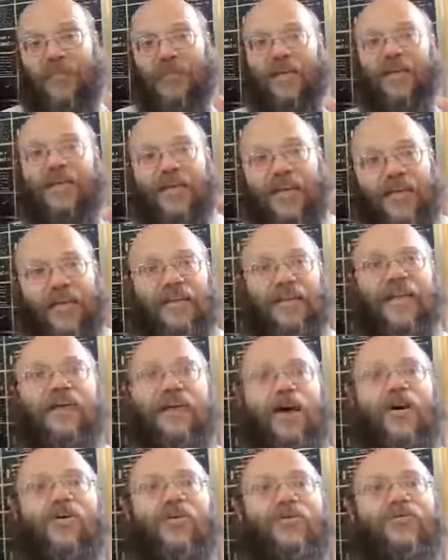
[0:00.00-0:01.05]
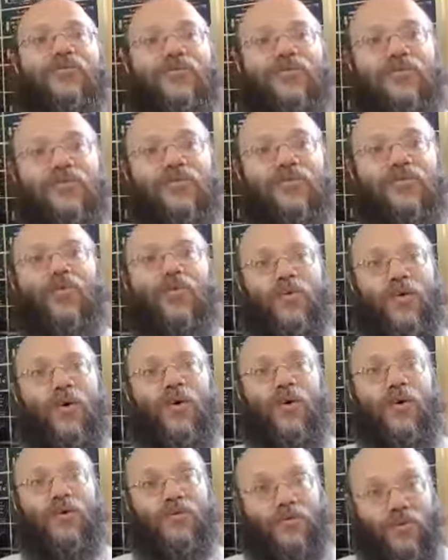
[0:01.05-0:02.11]
they, they hold so
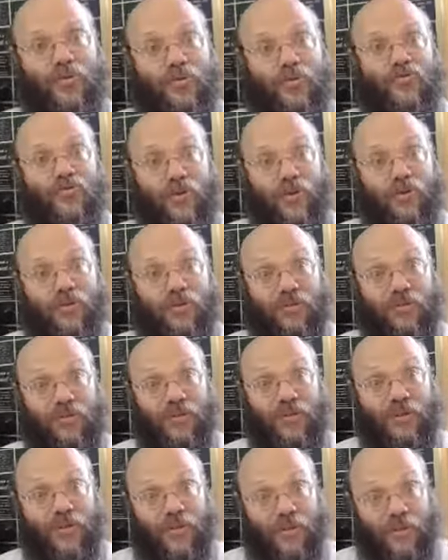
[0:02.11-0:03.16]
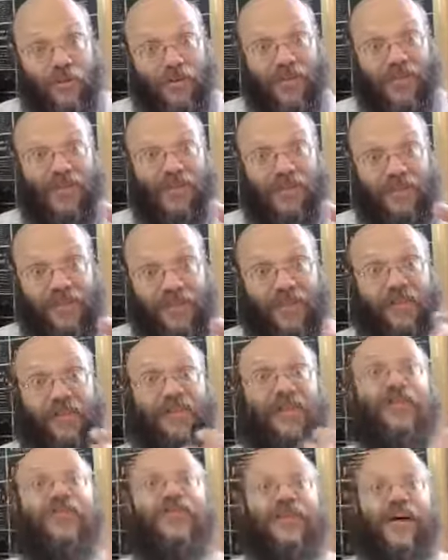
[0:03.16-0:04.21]
hold, so strong the, the, their
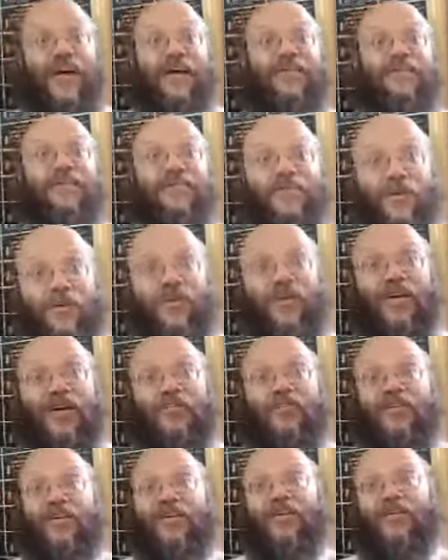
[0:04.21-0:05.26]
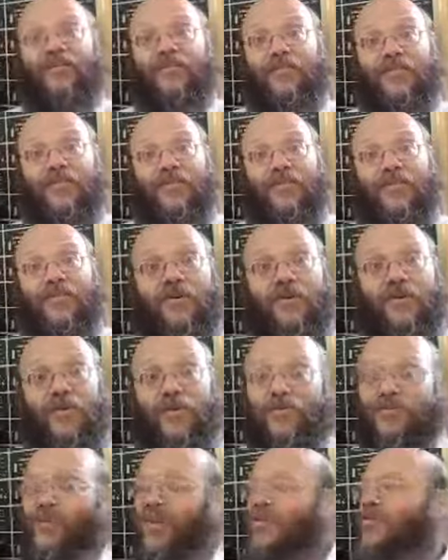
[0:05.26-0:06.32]
side of the covenant,
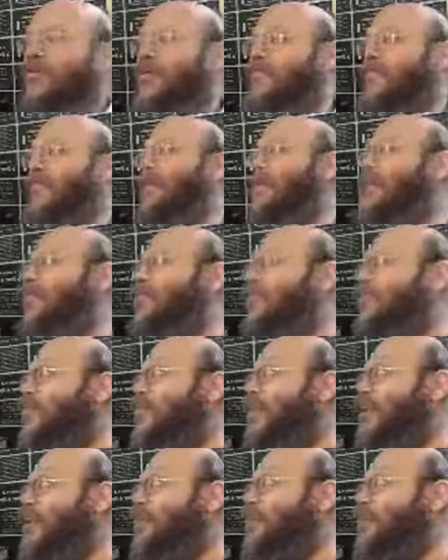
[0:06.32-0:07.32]
so Hashem didn't need to